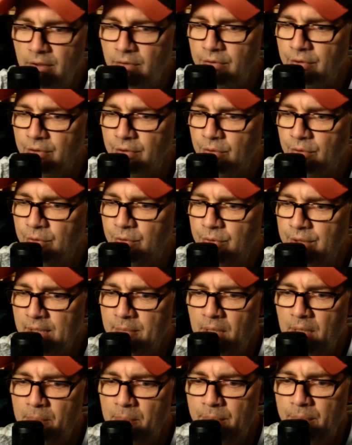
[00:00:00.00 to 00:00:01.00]
know who came
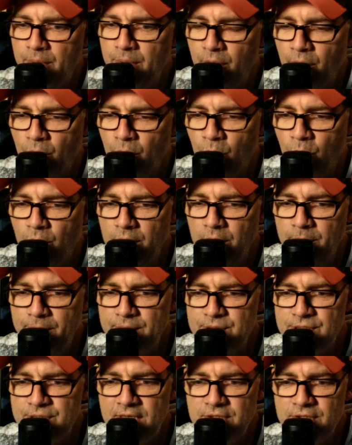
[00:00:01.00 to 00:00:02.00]
up or what
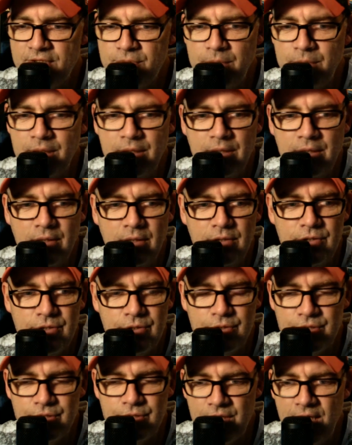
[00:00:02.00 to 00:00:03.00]
possessed me to
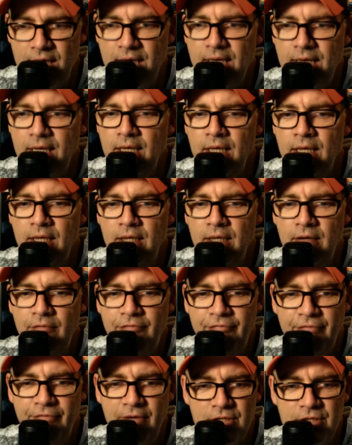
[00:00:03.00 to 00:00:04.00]
say
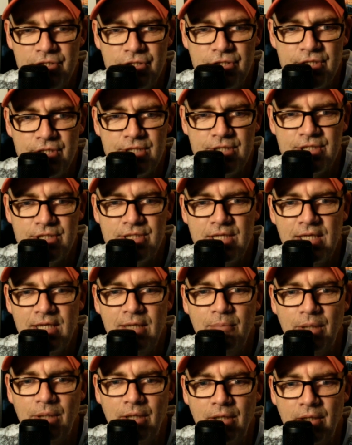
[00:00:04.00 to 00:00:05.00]
finish this
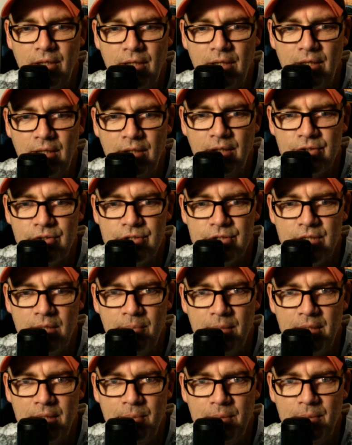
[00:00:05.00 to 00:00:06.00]
statement, and there's not
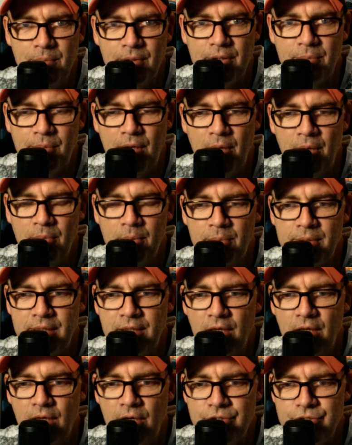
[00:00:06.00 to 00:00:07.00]
many people that probably
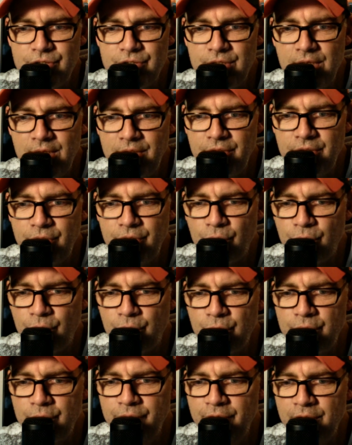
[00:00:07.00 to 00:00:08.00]
understand it or
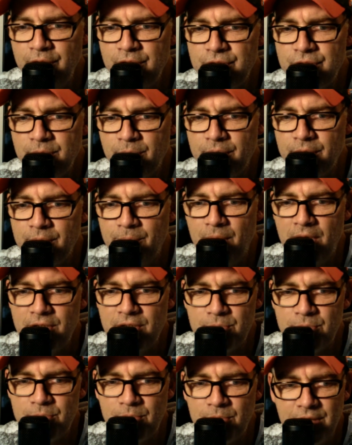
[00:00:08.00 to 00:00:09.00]
could finish but the
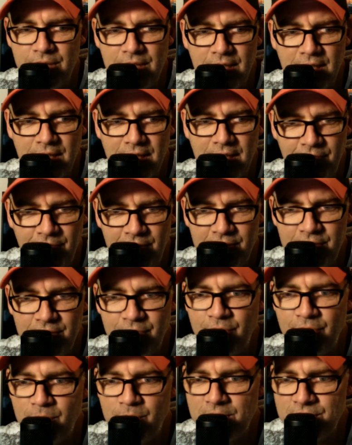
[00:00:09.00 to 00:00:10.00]
possibility that I've invented
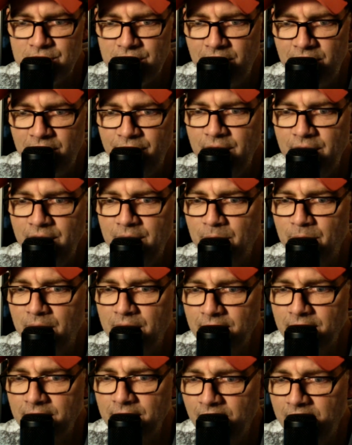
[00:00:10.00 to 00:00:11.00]
for myself and my
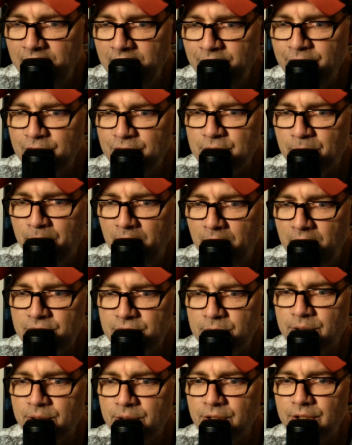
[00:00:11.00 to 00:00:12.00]
life is the
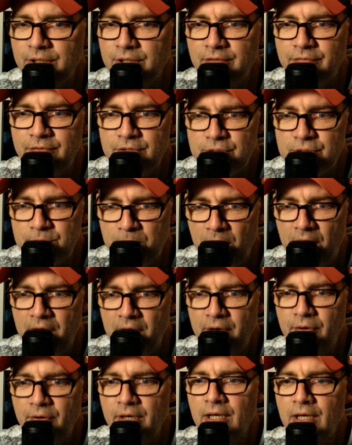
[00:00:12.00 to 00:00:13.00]
possibility of
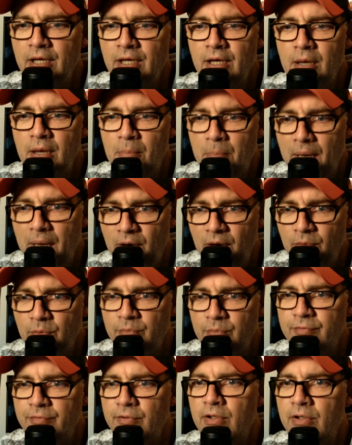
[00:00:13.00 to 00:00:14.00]
inspiring
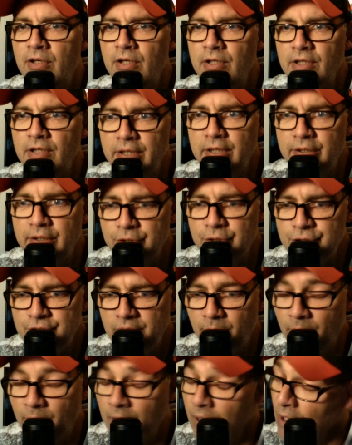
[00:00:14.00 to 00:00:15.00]
powerful leadership.
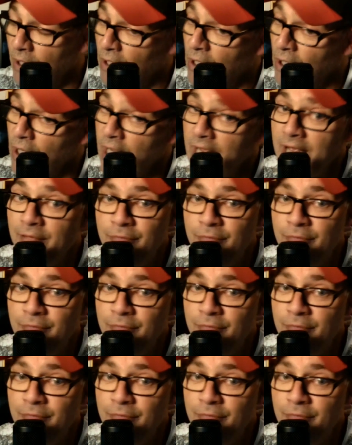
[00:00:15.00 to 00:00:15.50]
If